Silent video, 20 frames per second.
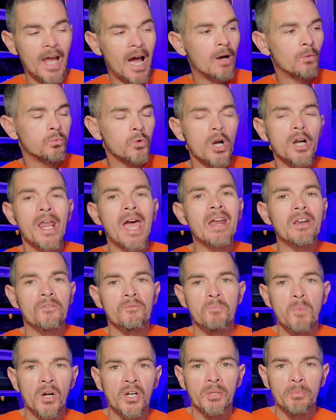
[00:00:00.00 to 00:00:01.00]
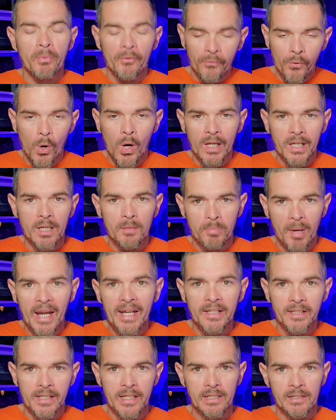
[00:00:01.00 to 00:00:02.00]
I run out of money before I get
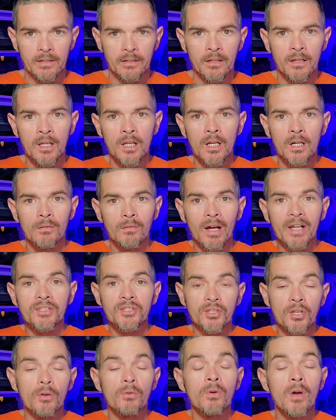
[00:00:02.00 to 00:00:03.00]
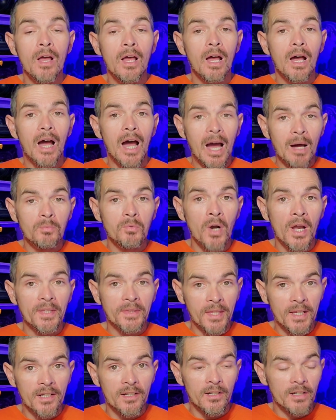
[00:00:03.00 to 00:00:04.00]
paid again, right? So I'm right
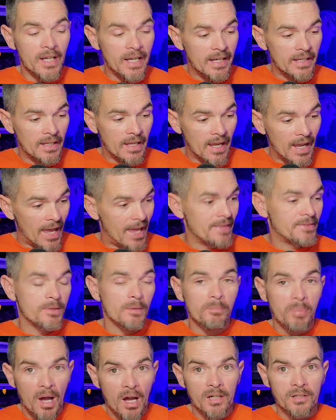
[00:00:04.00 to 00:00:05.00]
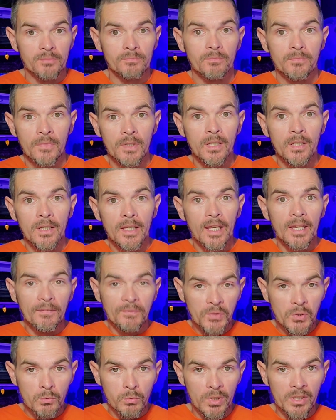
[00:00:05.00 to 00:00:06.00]
there at the bottom,
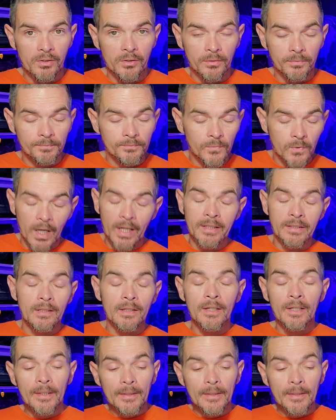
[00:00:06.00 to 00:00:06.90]
if you will, right?